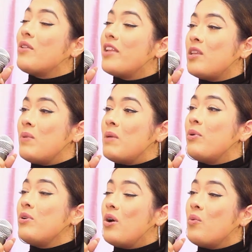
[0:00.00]
let the people
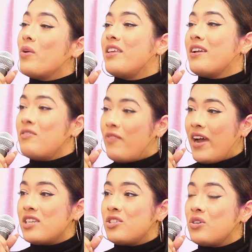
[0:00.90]
know where they can
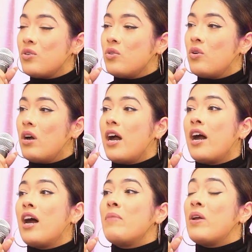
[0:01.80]
find you
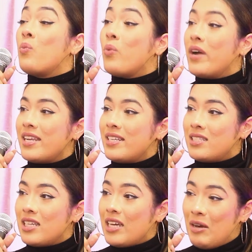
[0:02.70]
um, and what is
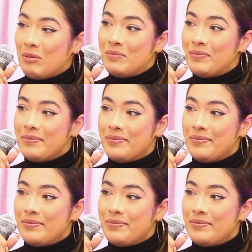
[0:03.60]
to come.